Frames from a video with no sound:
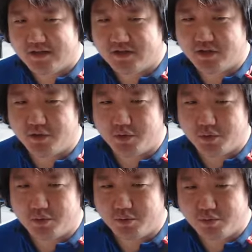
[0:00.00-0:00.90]

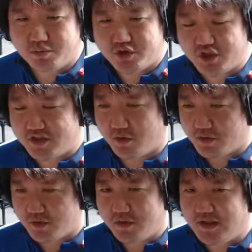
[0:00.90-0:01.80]
So she
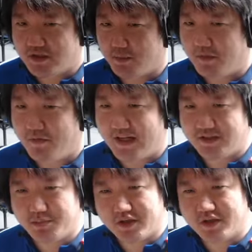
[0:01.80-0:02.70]
also needs to be
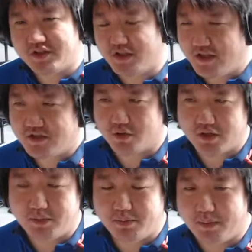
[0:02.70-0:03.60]
fast because she needs to
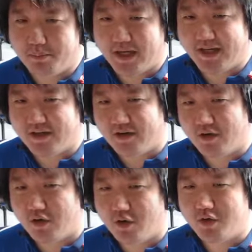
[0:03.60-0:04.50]
keep applying
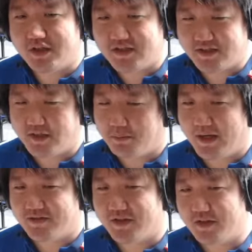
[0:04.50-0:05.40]
all these
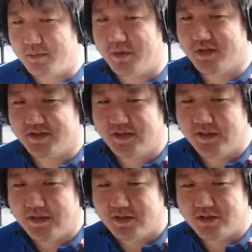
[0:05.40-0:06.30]
debuffs on the boss.
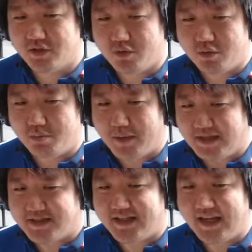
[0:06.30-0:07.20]
So my
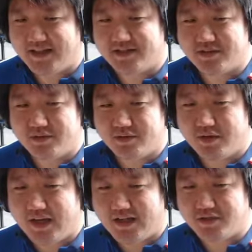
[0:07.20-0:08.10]
stats,
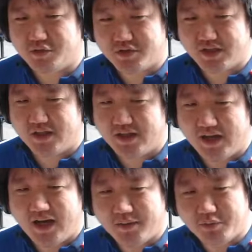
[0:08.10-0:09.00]
as usual,
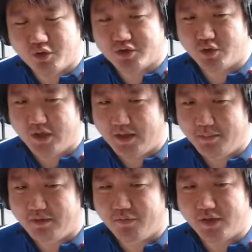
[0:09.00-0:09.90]
I'm also
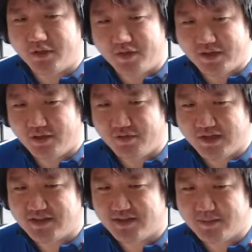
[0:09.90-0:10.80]
aiming for
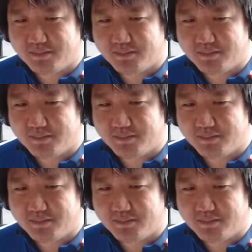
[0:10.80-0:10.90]
effectiveness.